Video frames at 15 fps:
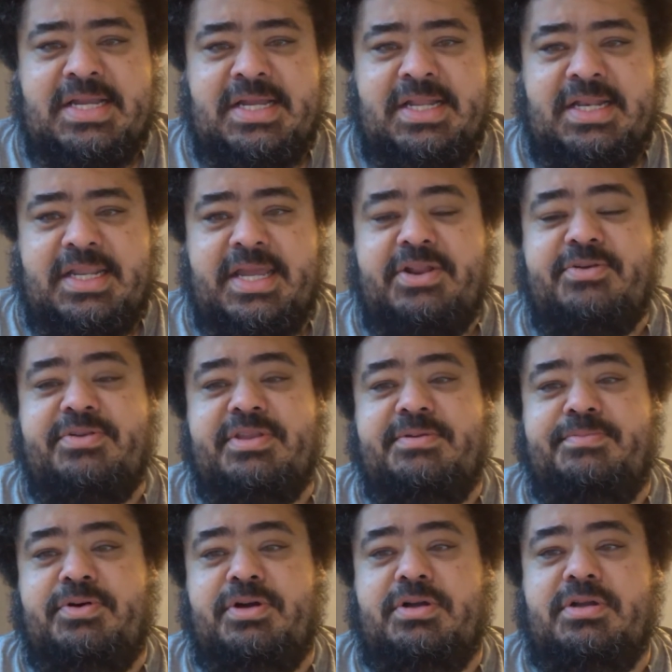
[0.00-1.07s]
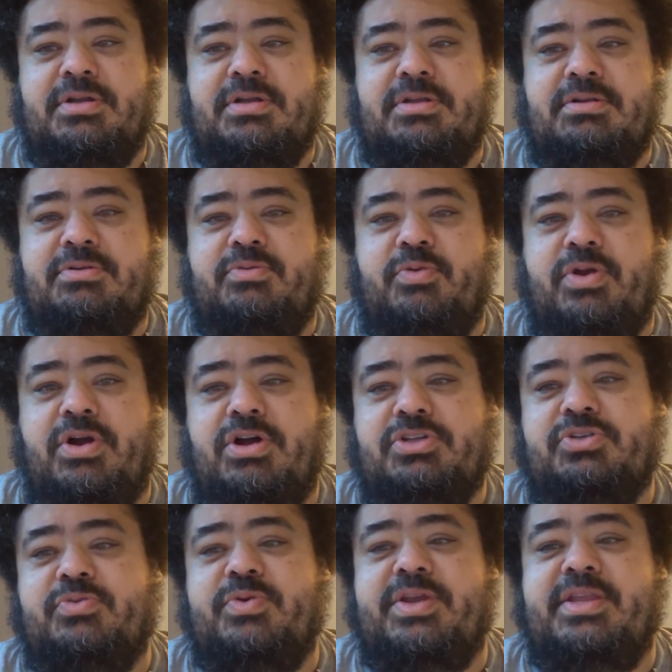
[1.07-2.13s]
Later in the book, we
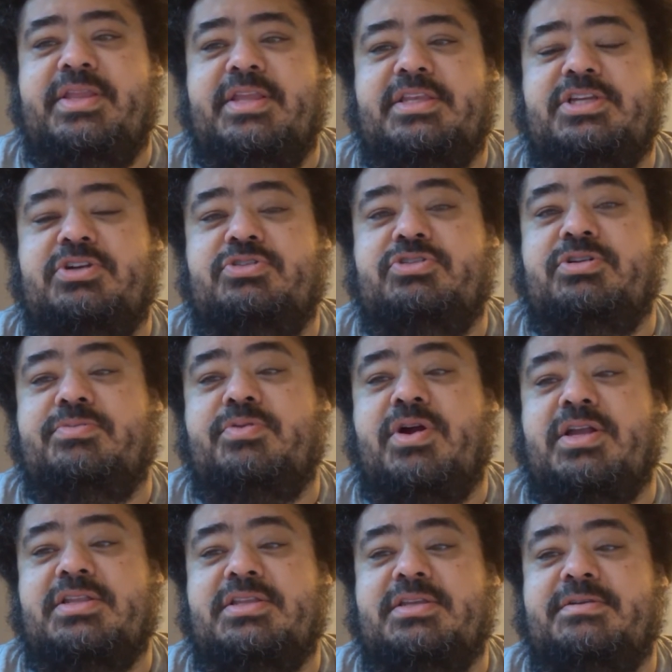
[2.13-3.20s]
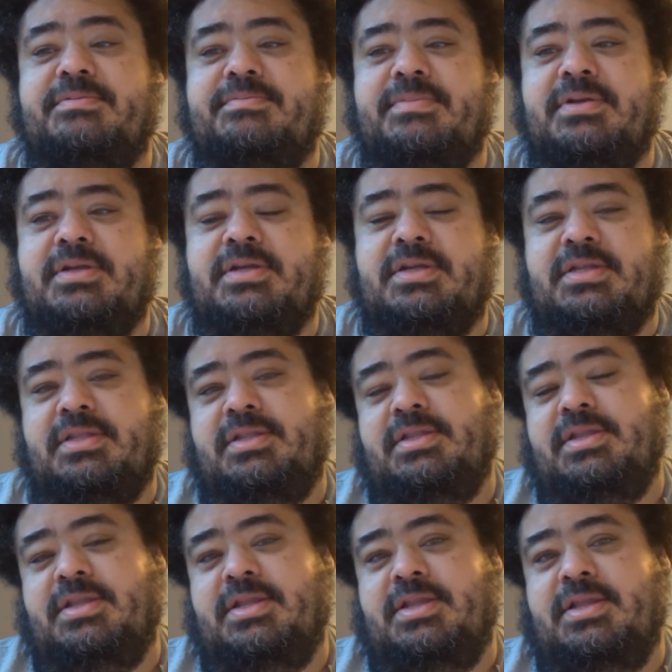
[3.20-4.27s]
also read that children are brought to him,
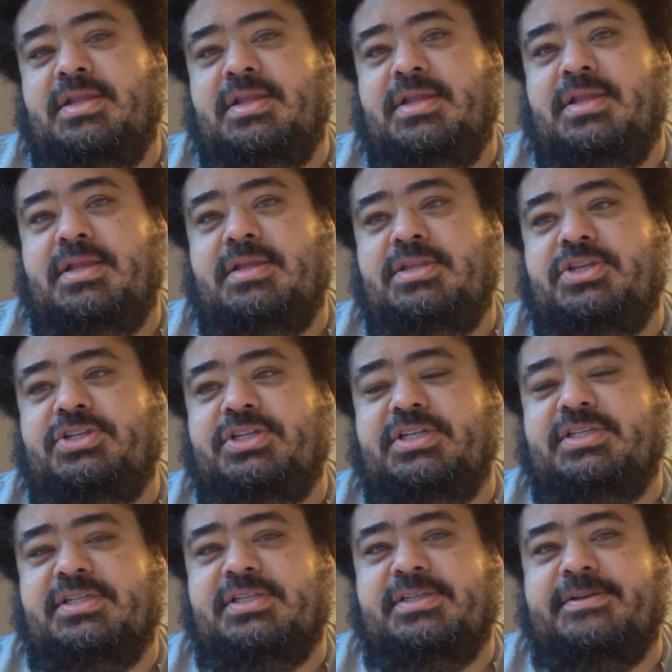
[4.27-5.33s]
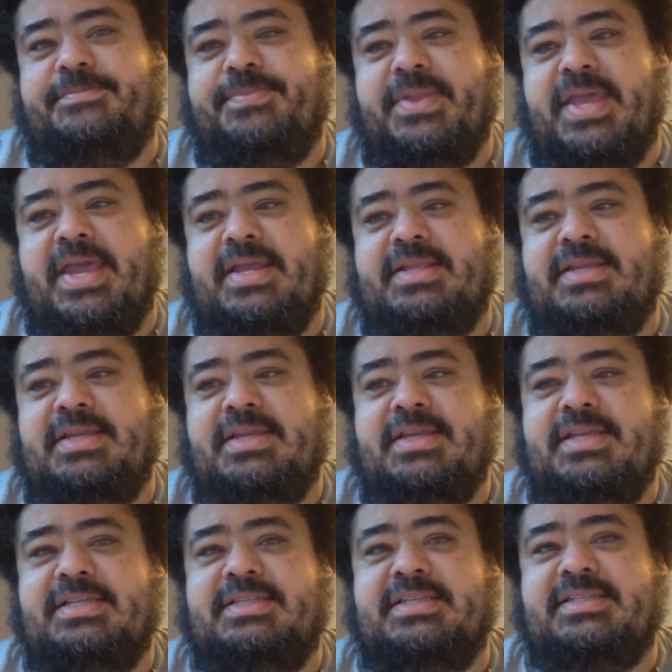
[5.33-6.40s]
to Jesus, and
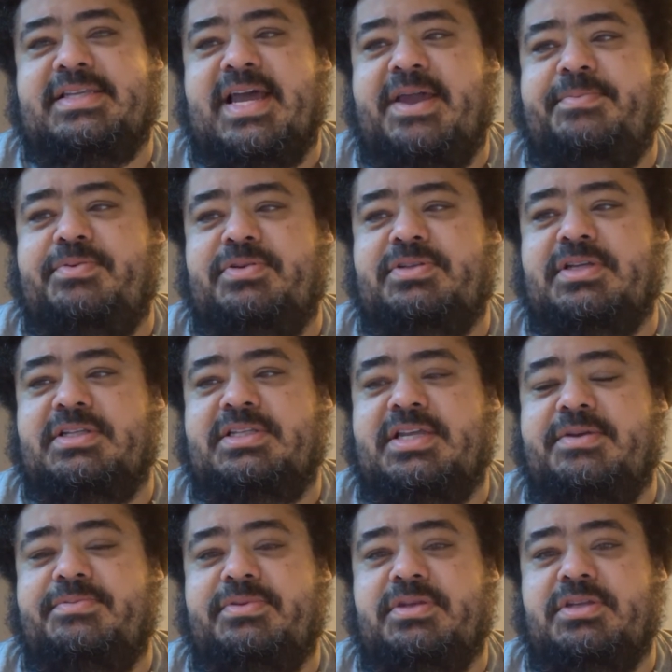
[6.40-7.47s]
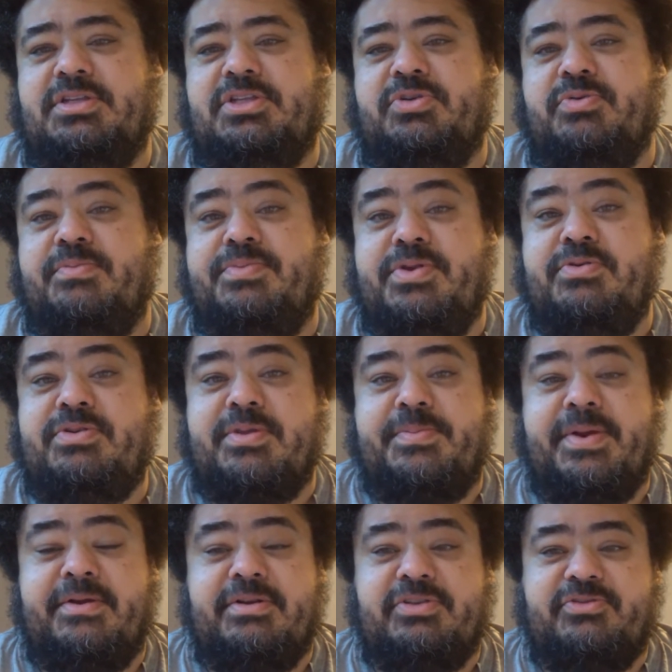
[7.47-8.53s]
his disciples attempt to rebuke the
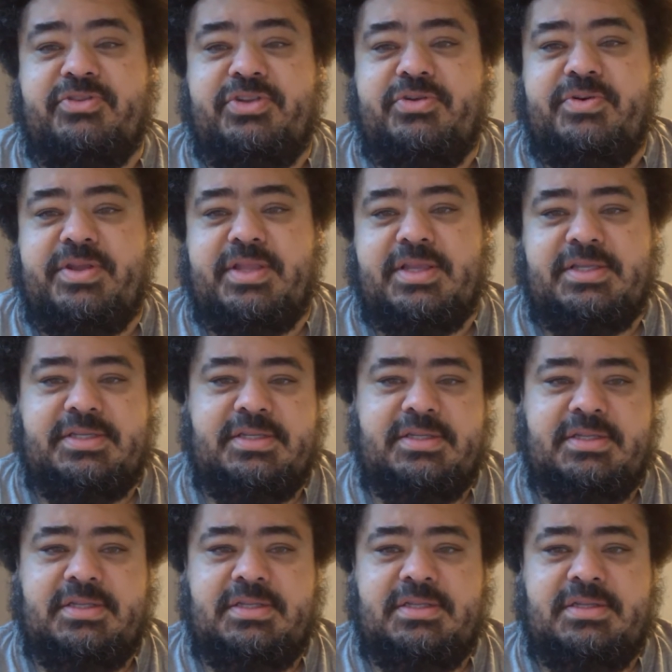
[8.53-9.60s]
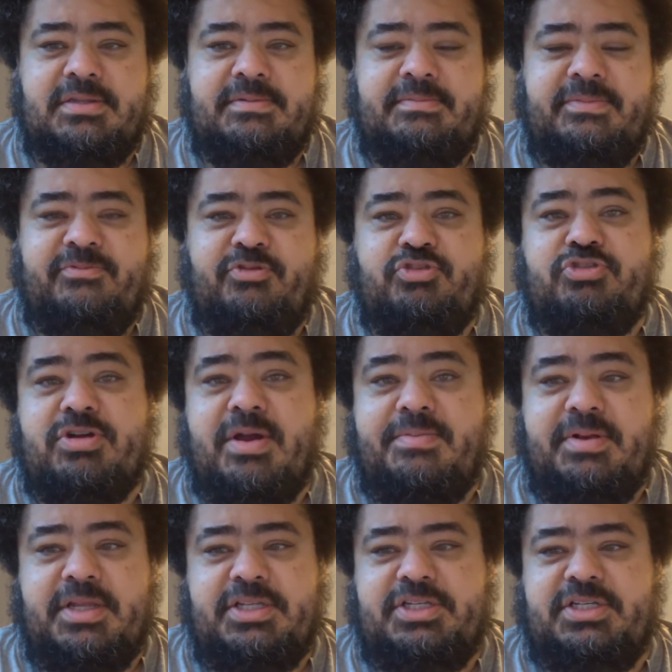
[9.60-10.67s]
parents for doing this, for
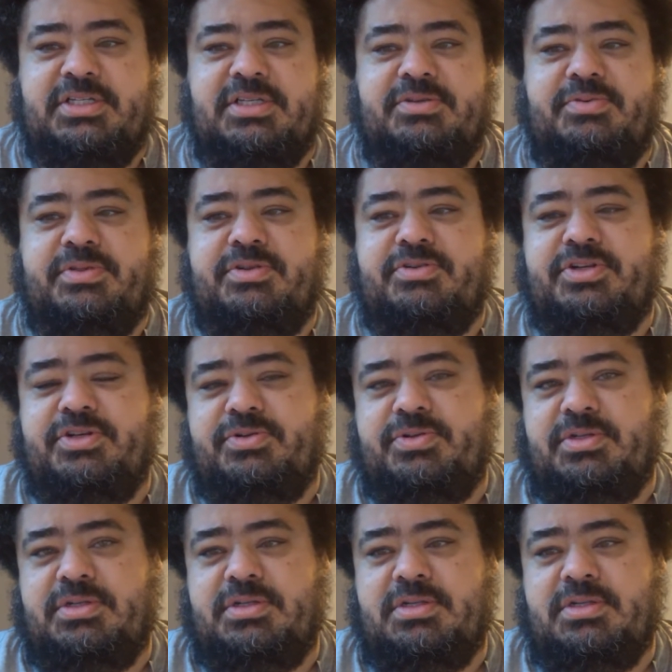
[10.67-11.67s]
troubling Jesus with their children.